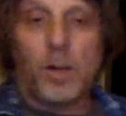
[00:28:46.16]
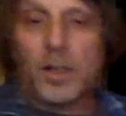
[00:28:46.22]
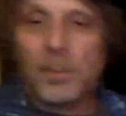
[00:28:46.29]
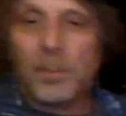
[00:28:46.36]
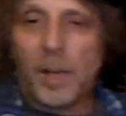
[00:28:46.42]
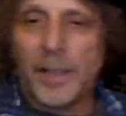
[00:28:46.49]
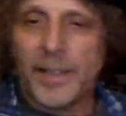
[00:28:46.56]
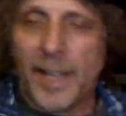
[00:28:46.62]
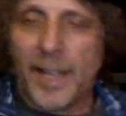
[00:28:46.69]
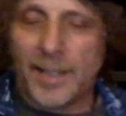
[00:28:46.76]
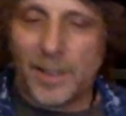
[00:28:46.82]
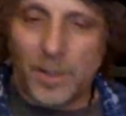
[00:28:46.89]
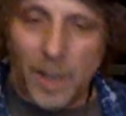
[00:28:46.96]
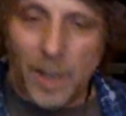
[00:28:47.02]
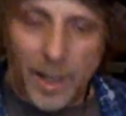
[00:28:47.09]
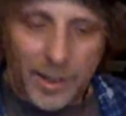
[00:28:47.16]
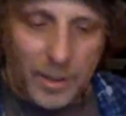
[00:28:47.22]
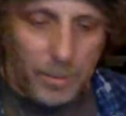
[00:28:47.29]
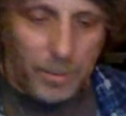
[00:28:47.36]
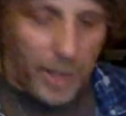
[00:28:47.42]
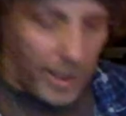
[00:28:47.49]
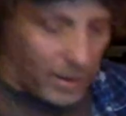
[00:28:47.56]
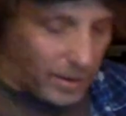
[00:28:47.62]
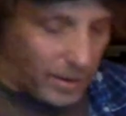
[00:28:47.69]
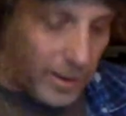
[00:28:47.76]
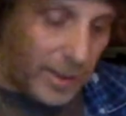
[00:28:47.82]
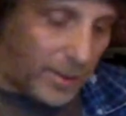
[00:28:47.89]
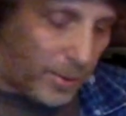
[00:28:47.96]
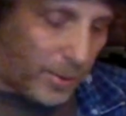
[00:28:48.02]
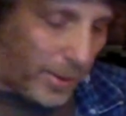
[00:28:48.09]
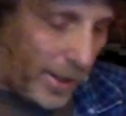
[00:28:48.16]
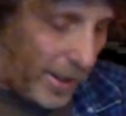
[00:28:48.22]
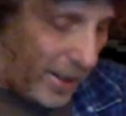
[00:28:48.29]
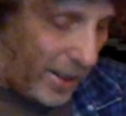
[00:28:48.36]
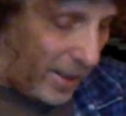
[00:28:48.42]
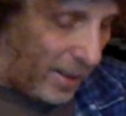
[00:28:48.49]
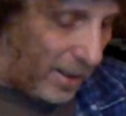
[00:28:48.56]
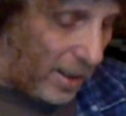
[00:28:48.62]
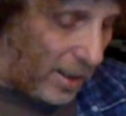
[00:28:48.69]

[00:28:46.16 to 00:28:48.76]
of my desert island pedals. It's really